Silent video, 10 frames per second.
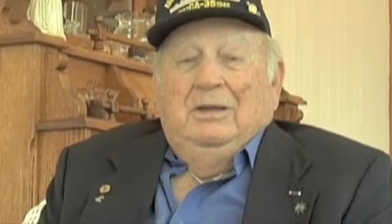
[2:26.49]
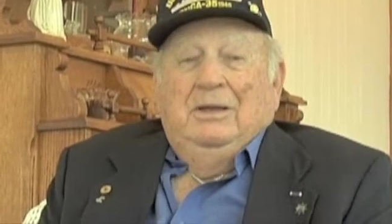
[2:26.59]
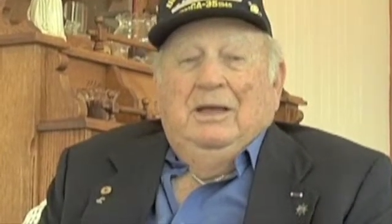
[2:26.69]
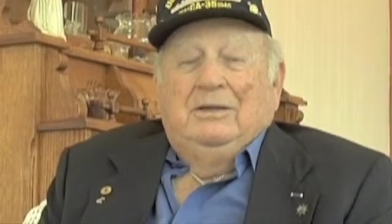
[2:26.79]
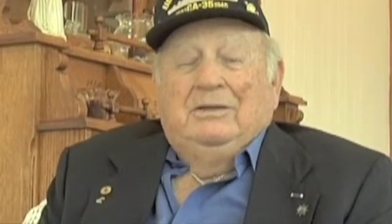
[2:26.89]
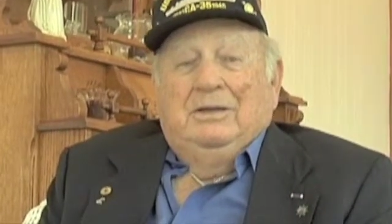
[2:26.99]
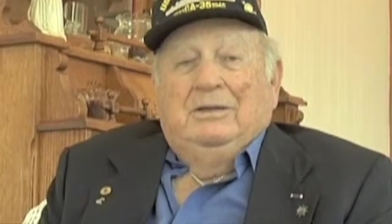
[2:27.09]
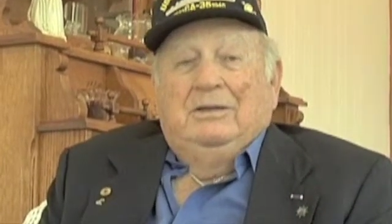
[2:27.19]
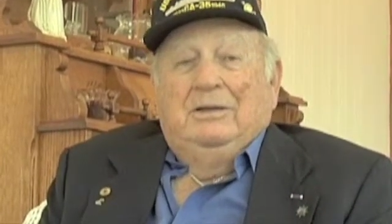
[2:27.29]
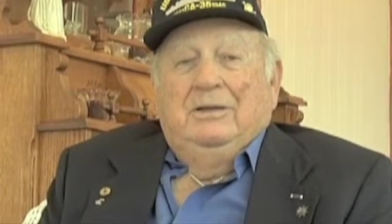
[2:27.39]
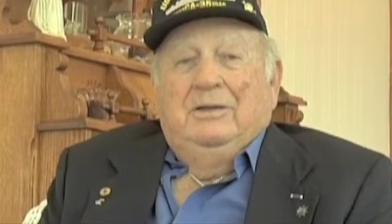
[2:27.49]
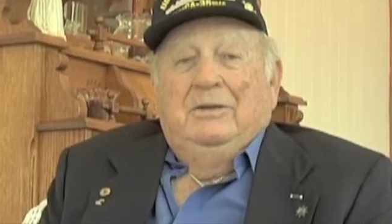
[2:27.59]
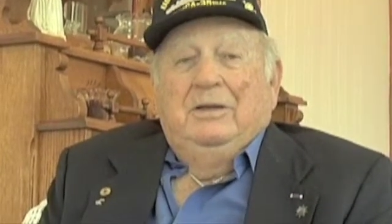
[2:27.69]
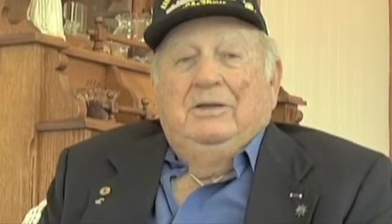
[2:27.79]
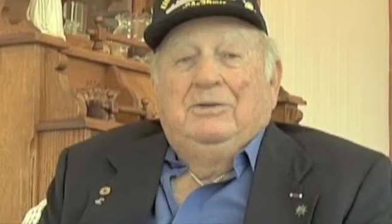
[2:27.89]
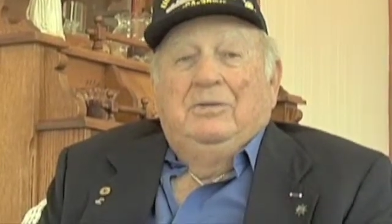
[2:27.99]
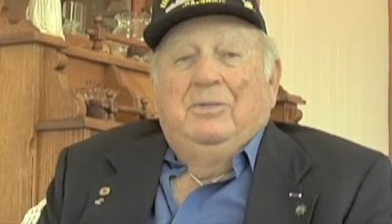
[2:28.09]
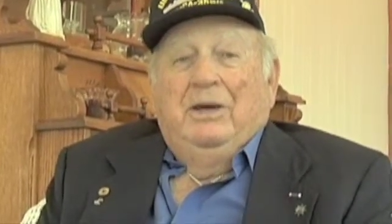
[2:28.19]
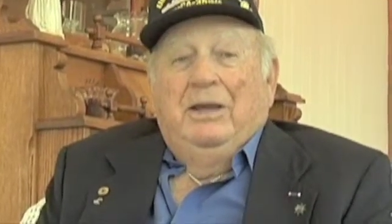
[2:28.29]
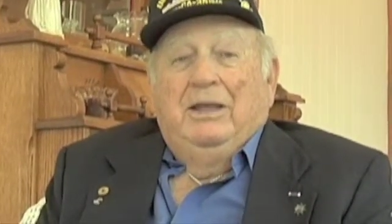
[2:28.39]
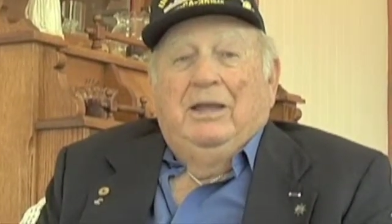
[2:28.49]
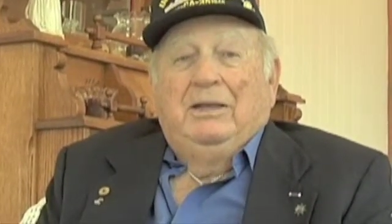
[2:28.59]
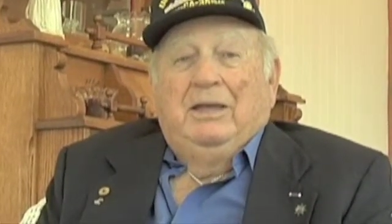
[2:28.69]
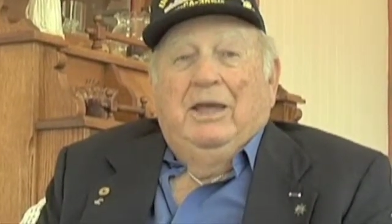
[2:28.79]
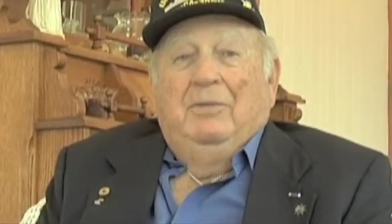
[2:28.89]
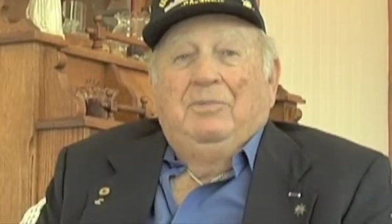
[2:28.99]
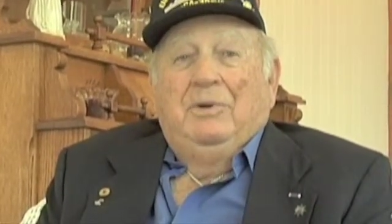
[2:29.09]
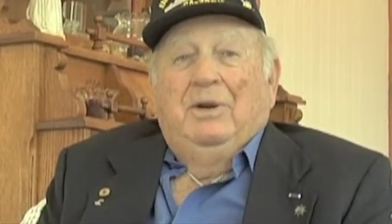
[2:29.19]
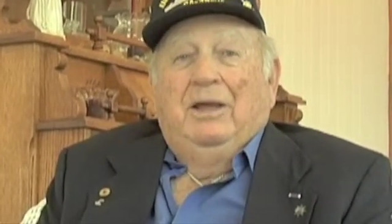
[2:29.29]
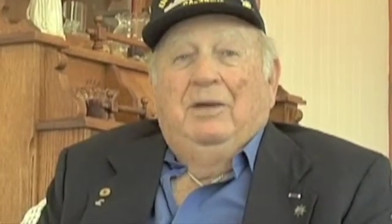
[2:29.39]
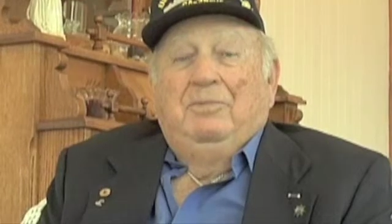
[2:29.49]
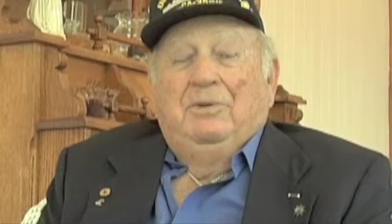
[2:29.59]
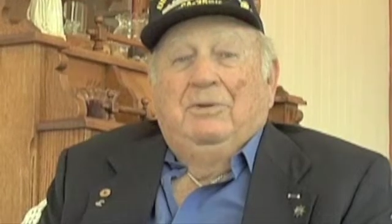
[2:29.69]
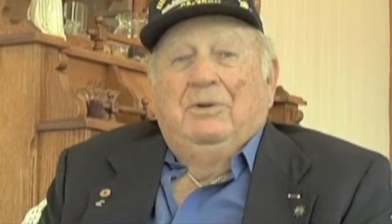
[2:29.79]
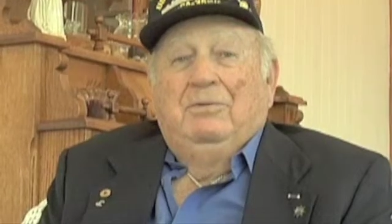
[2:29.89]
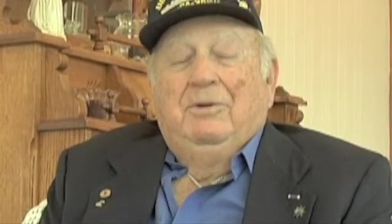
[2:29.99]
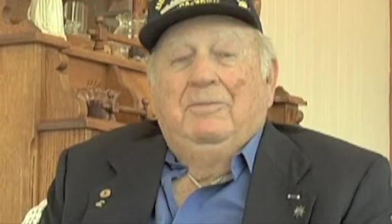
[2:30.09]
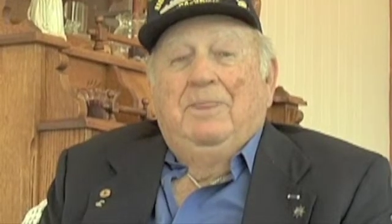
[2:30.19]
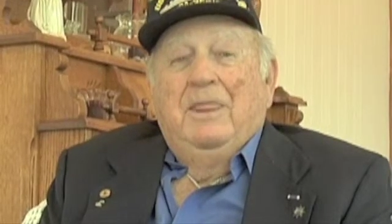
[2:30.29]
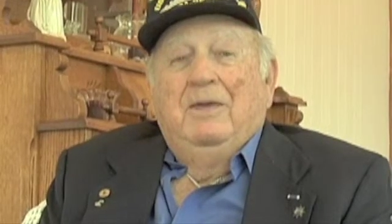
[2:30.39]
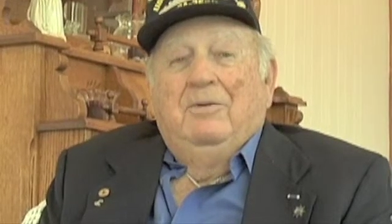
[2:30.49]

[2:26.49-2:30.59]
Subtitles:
deck said, somebody get the captain a life preserver.